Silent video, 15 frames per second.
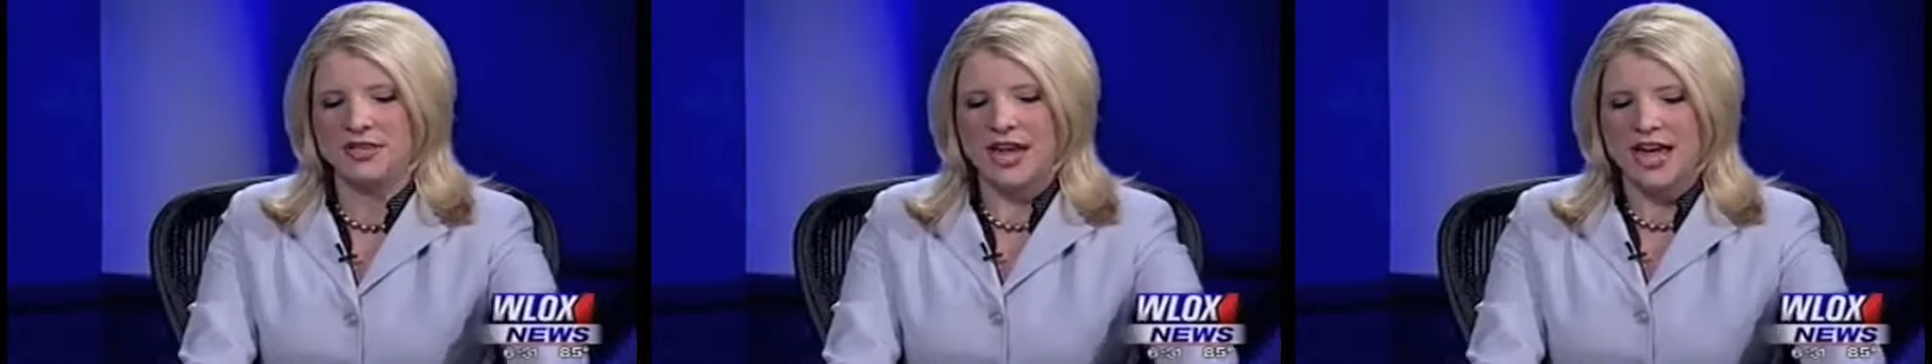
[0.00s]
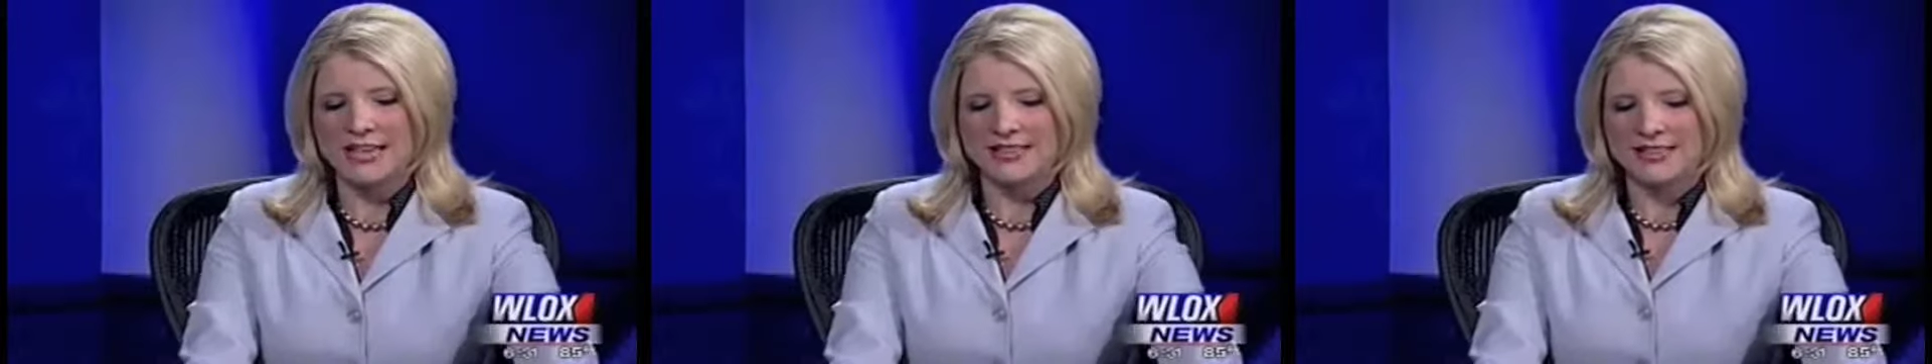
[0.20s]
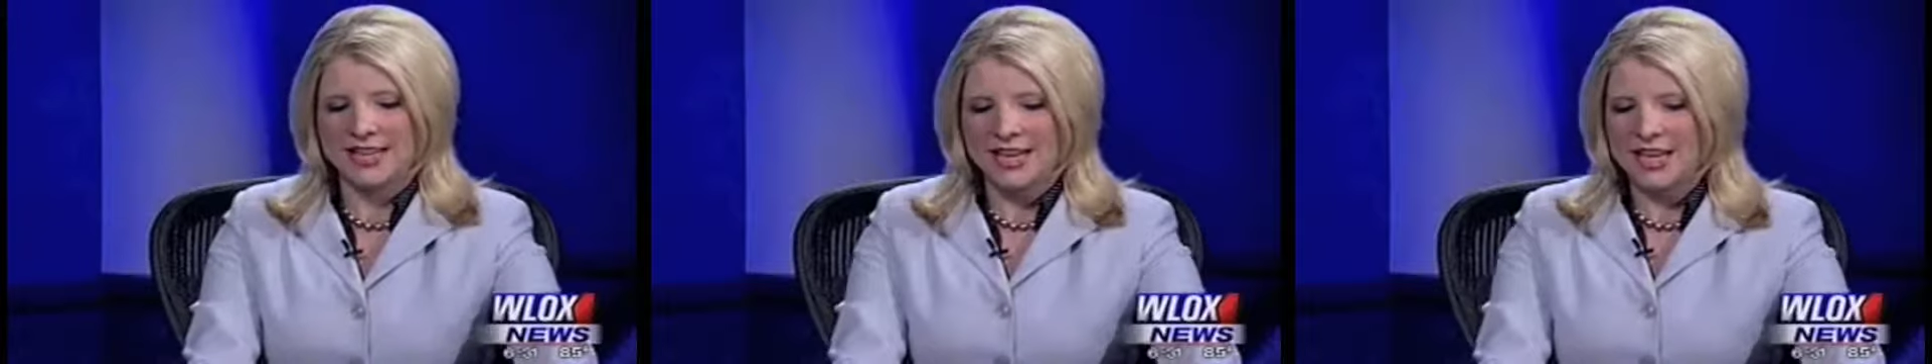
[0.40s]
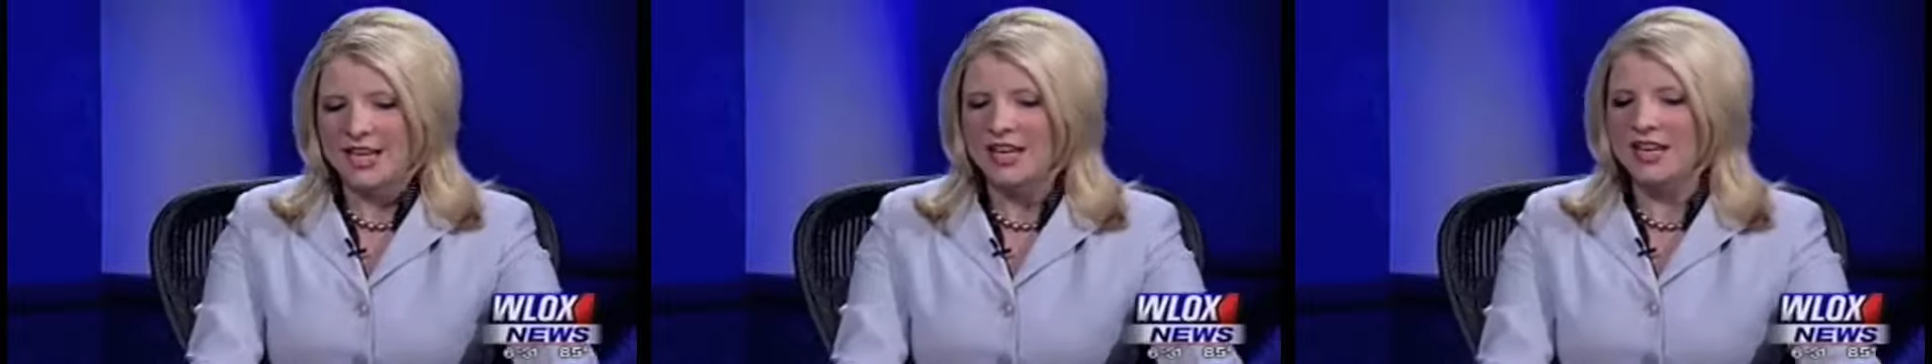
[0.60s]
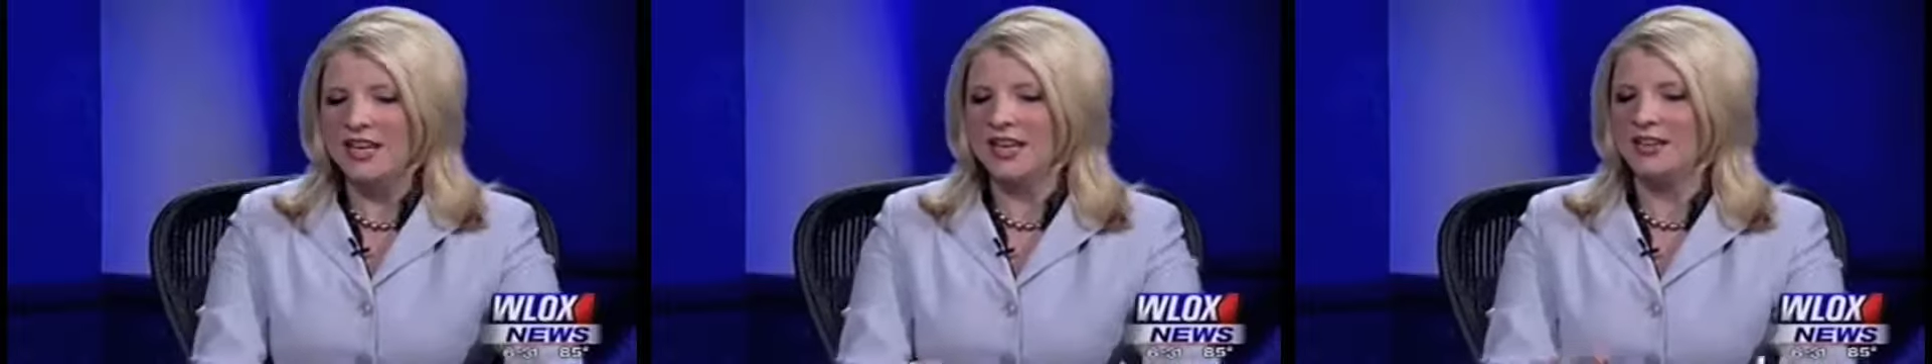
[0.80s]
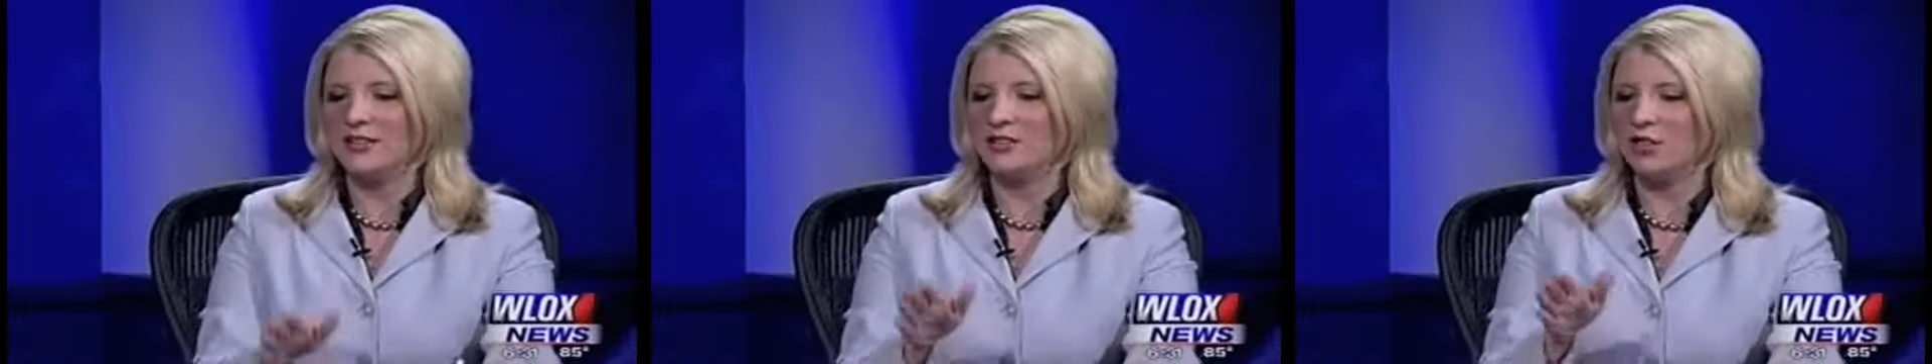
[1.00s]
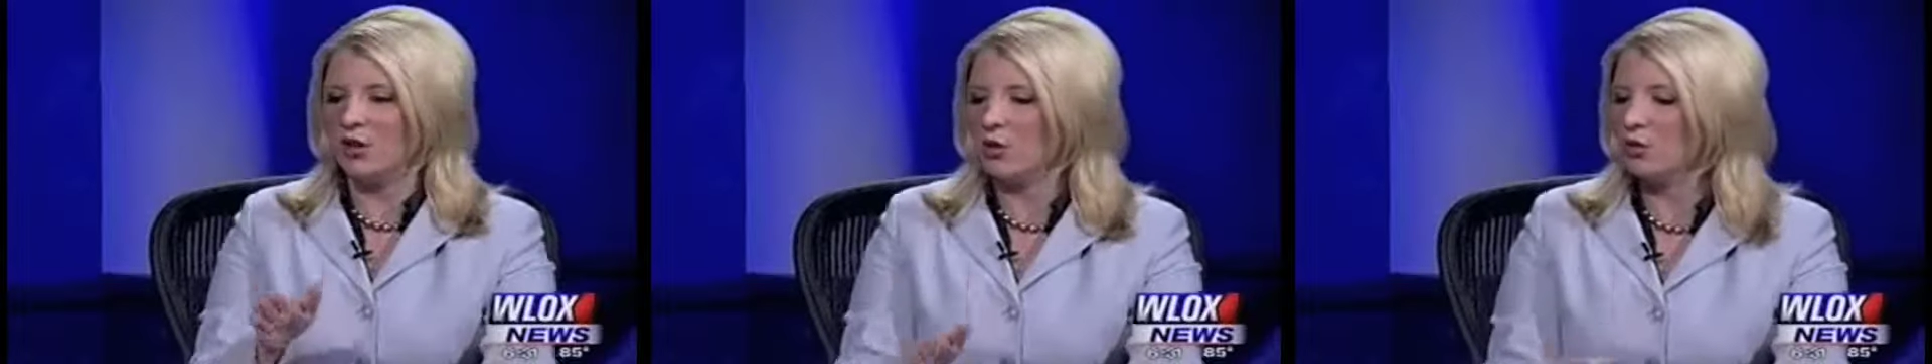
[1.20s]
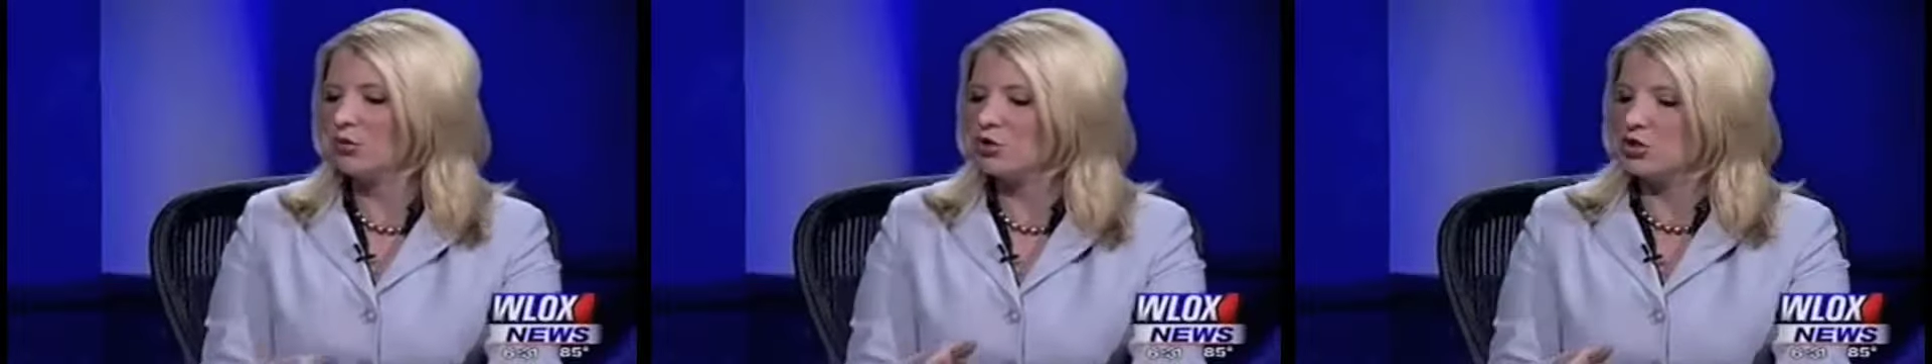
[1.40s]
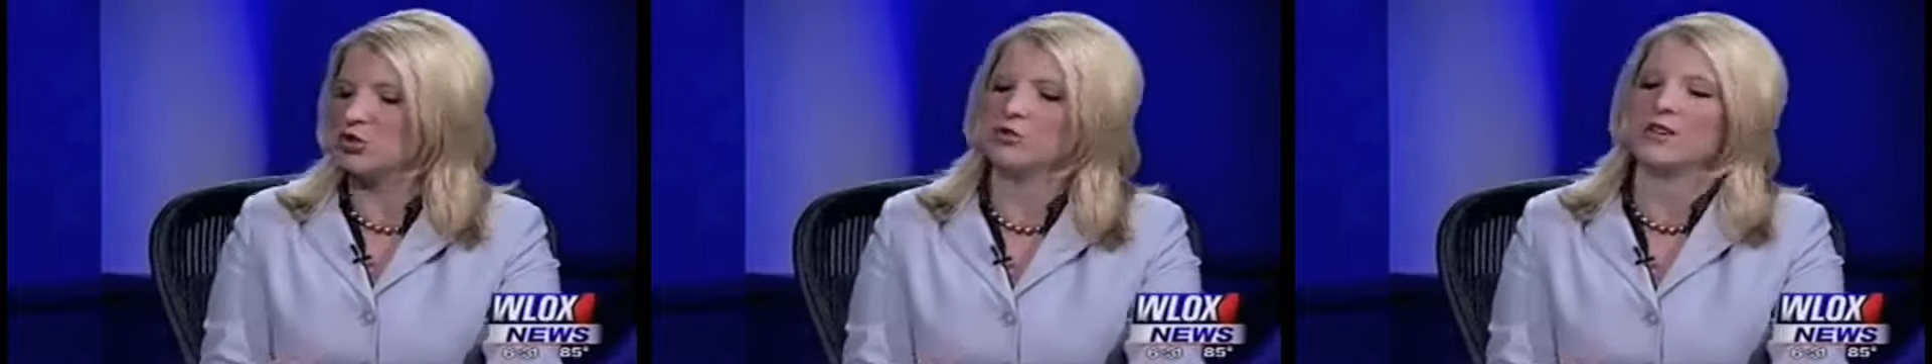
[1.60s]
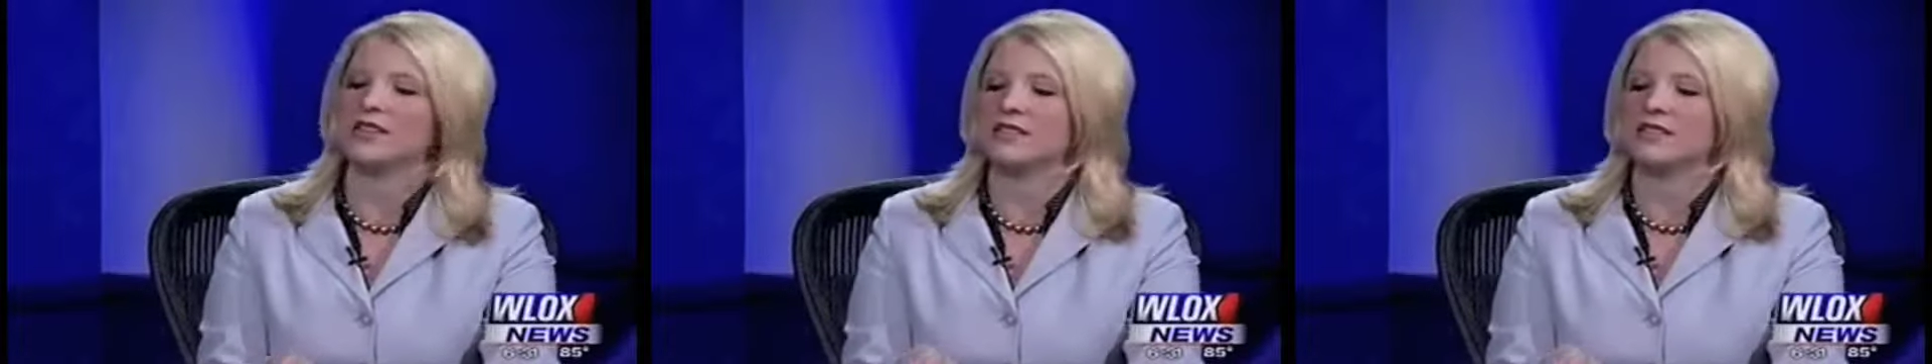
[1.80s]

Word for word: Has he told you,